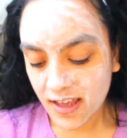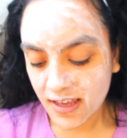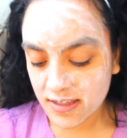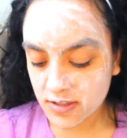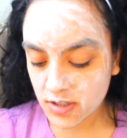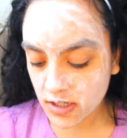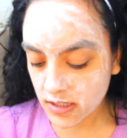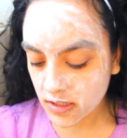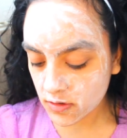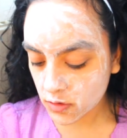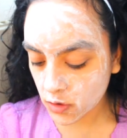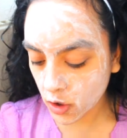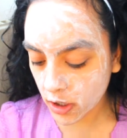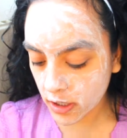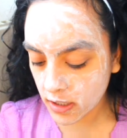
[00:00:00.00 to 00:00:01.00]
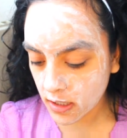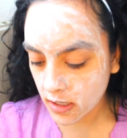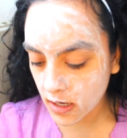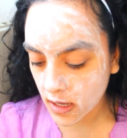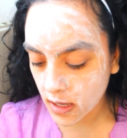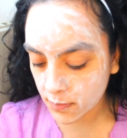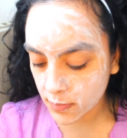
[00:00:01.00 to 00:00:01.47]
it's starting to harden
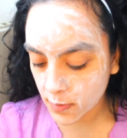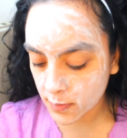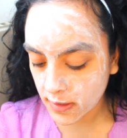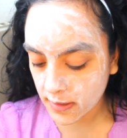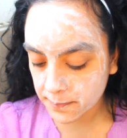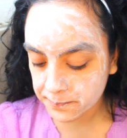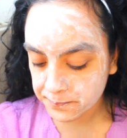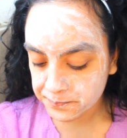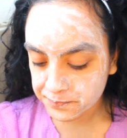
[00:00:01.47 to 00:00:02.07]
up a bit.